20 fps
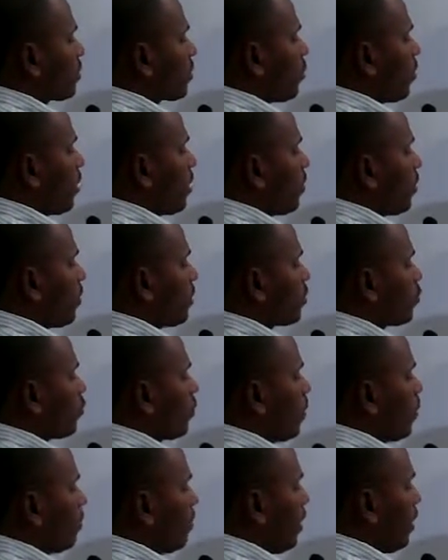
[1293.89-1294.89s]
square plus
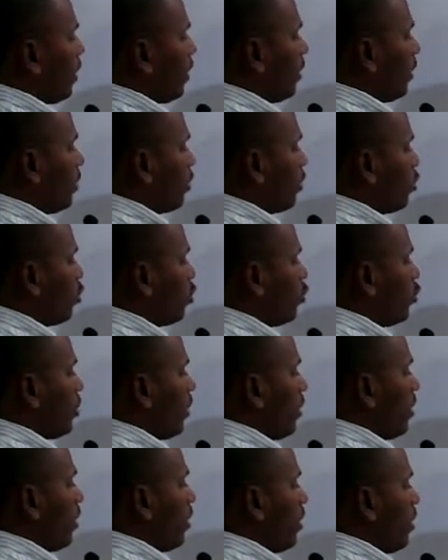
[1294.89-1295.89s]
1 by
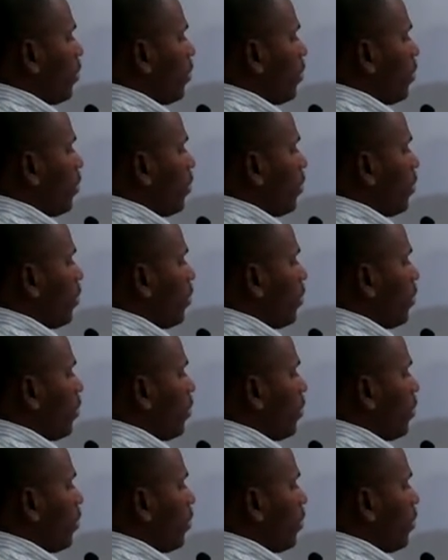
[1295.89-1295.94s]
2a.